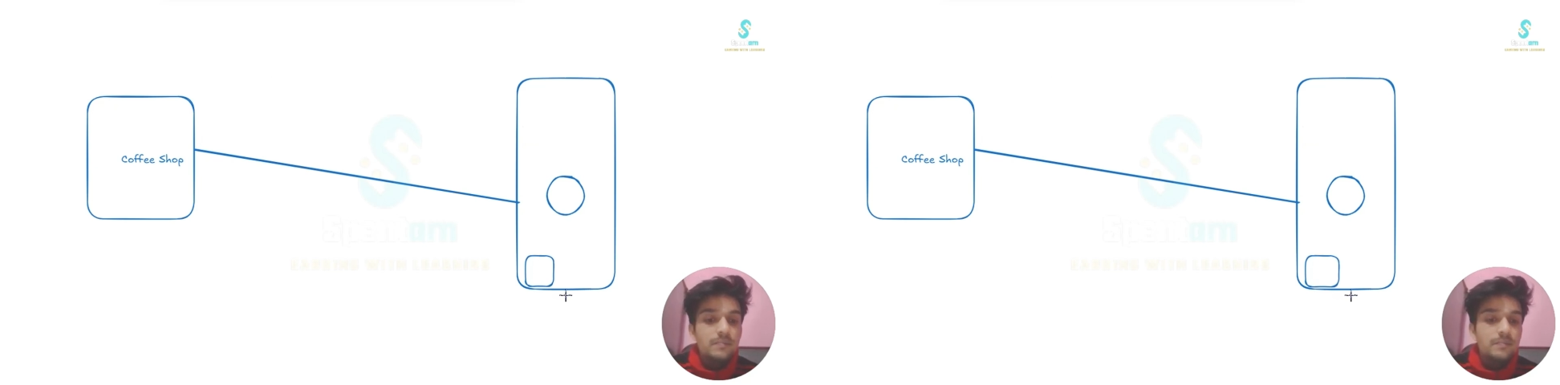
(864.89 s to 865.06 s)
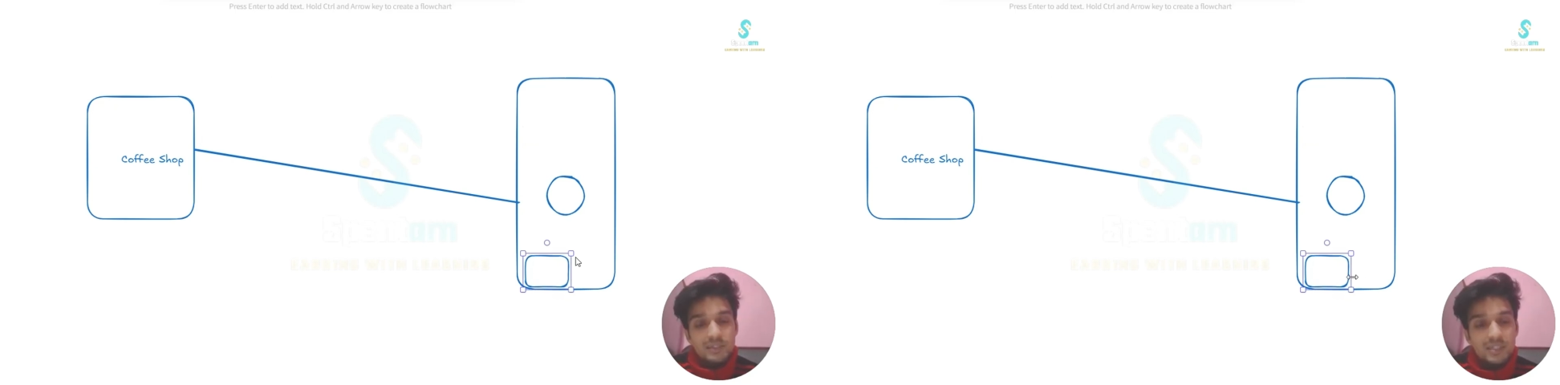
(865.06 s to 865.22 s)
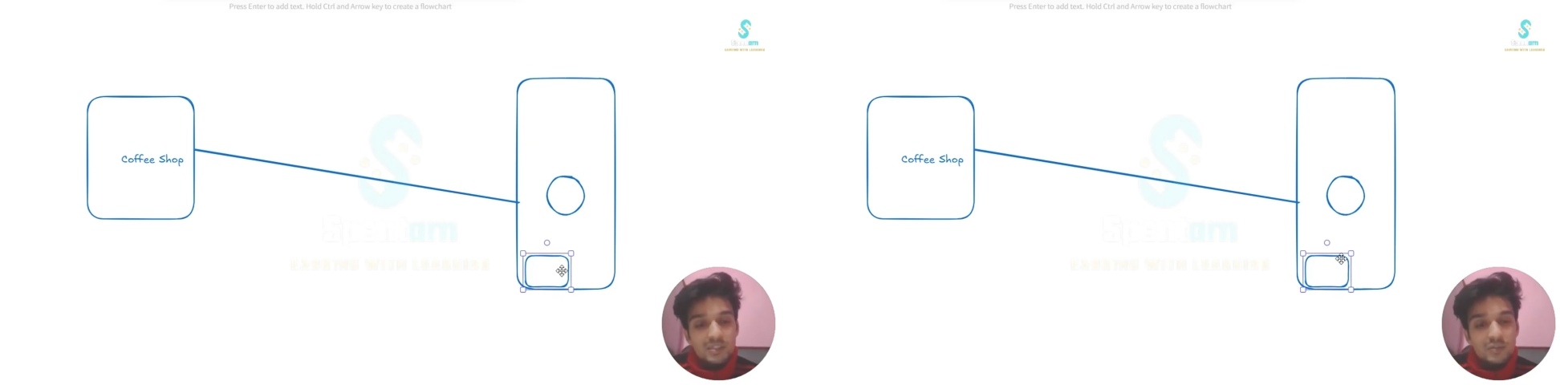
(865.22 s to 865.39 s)

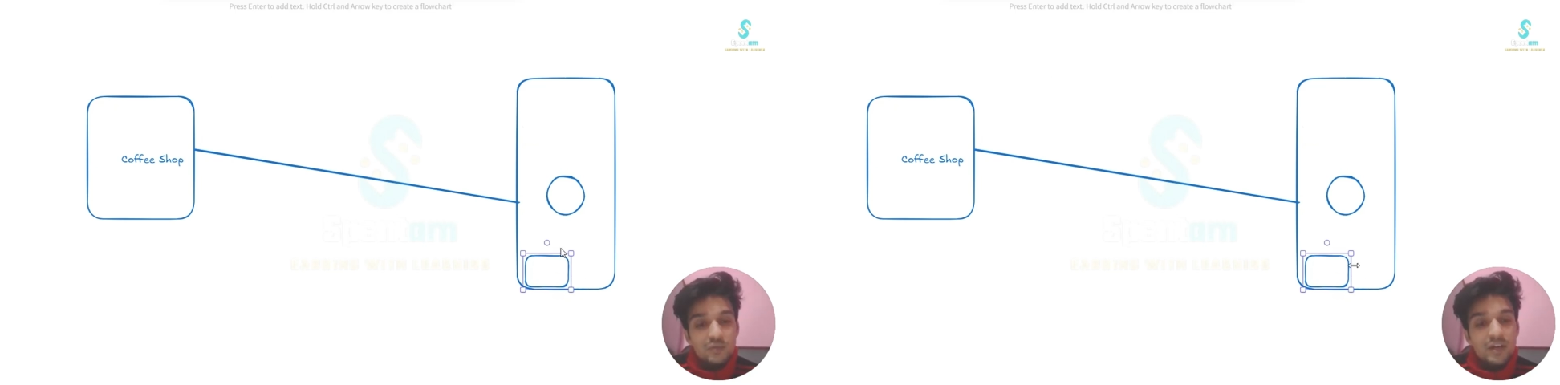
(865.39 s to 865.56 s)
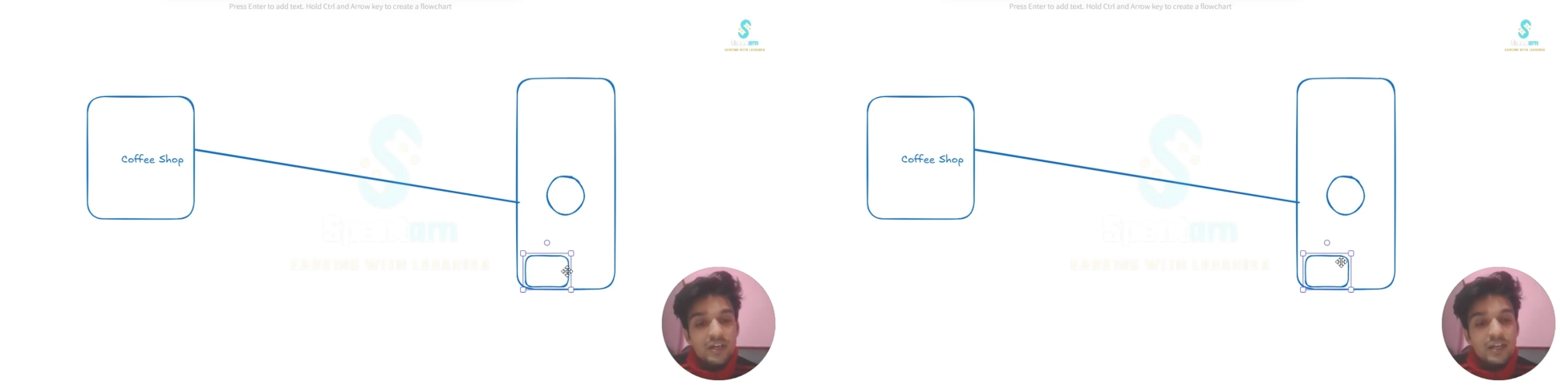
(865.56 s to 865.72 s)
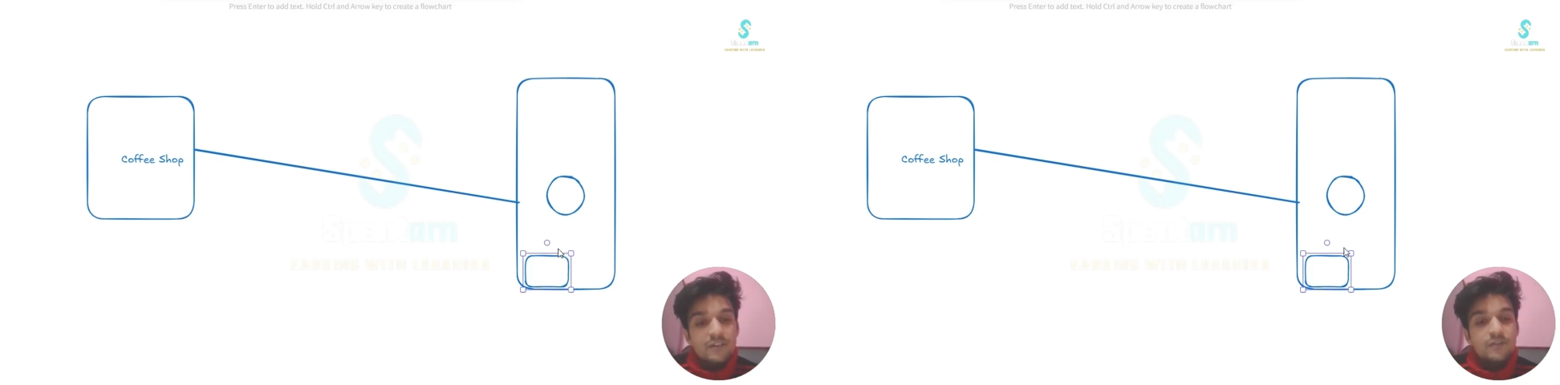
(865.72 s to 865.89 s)
This
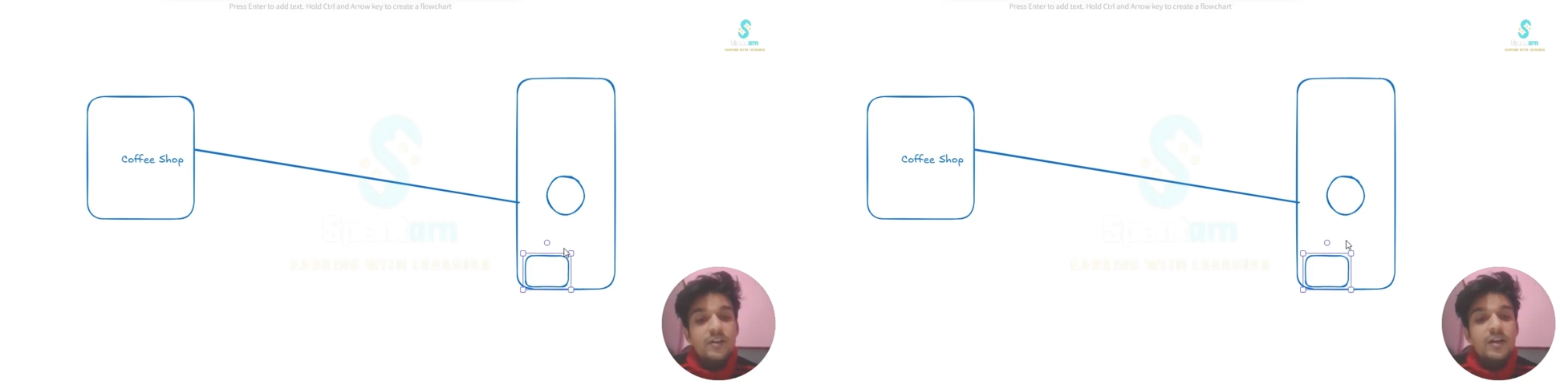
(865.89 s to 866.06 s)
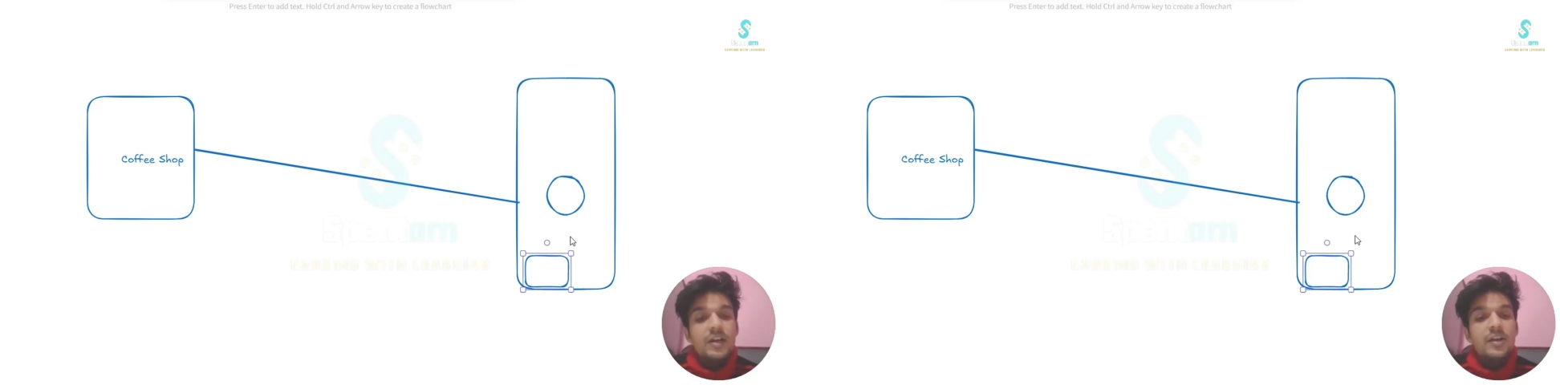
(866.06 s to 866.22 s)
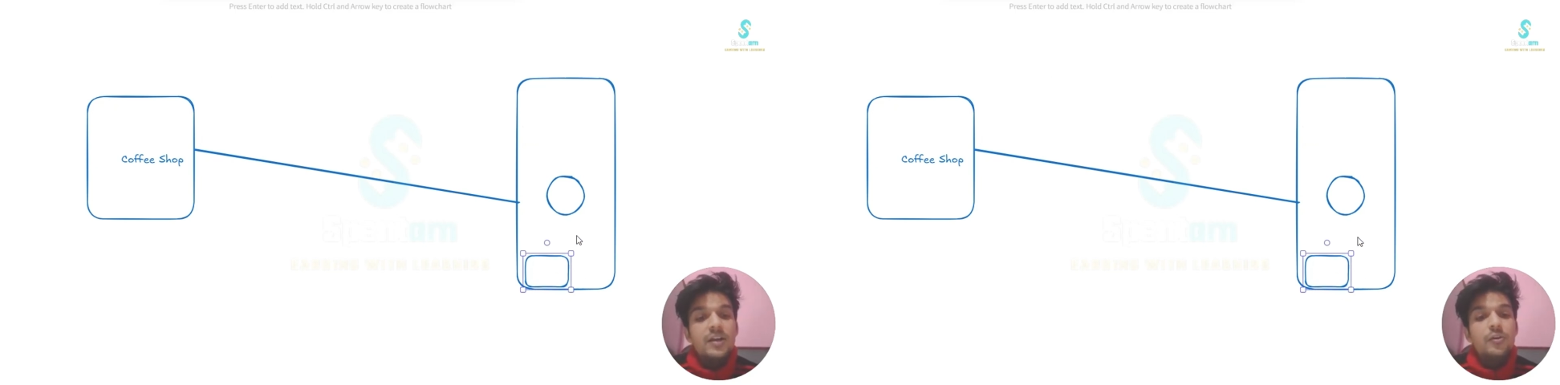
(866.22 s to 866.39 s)
will
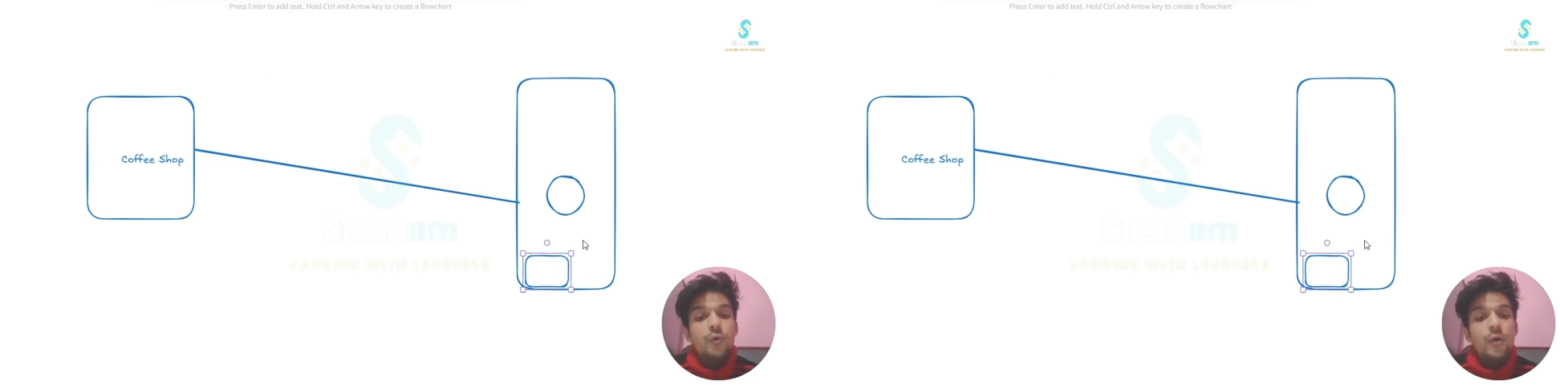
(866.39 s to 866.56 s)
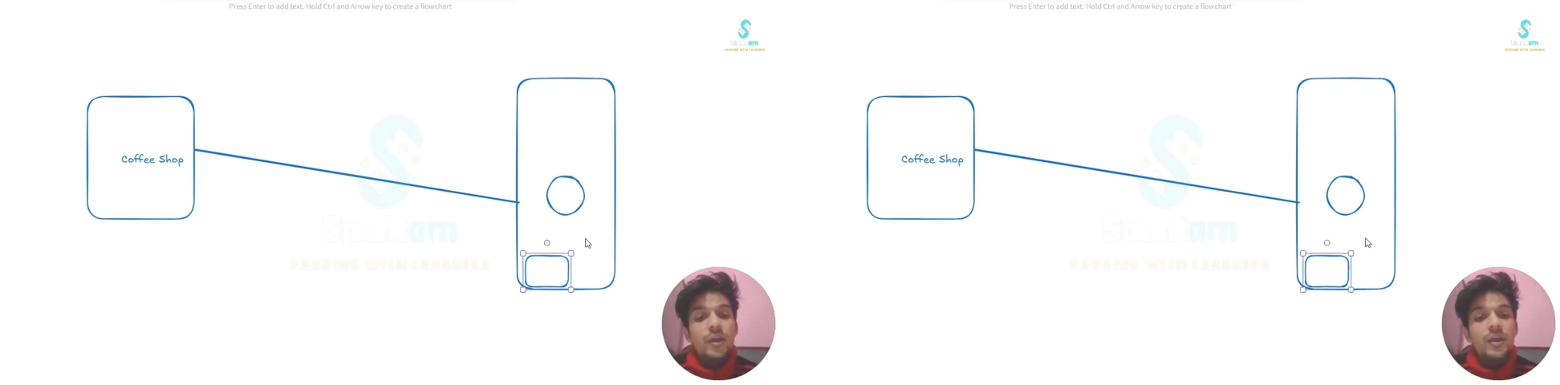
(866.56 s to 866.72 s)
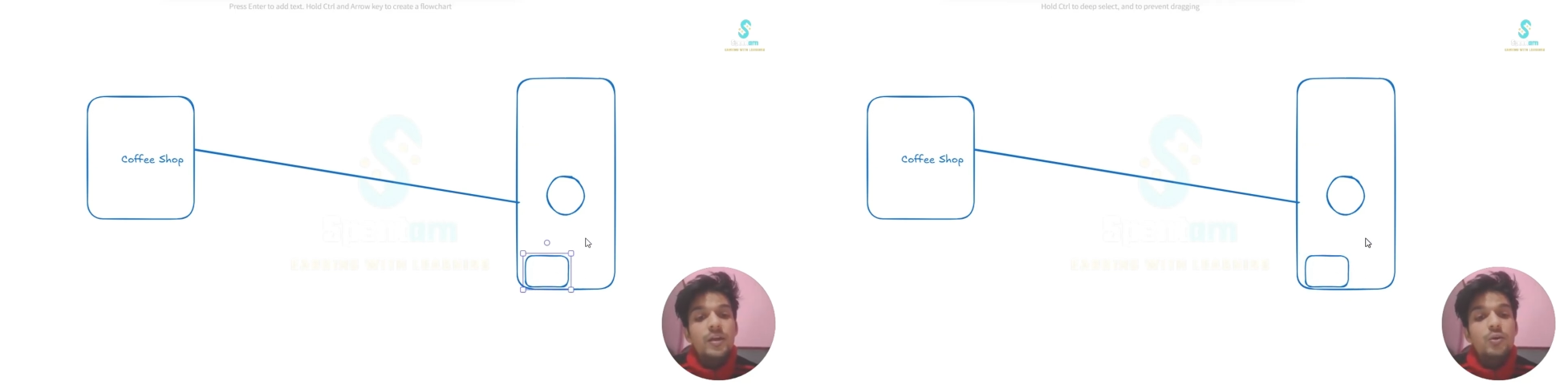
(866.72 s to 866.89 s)
definitely
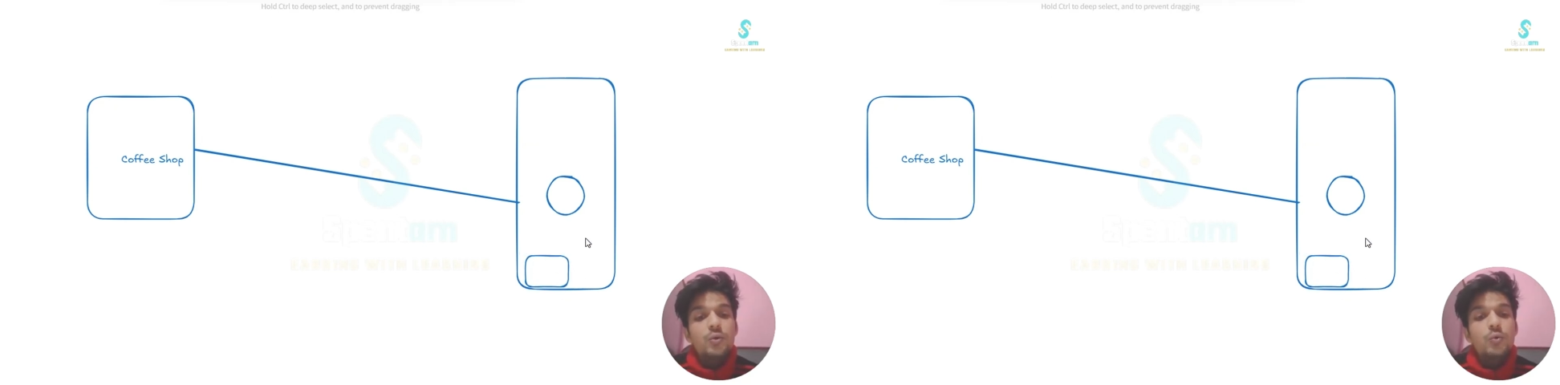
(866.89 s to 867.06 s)
going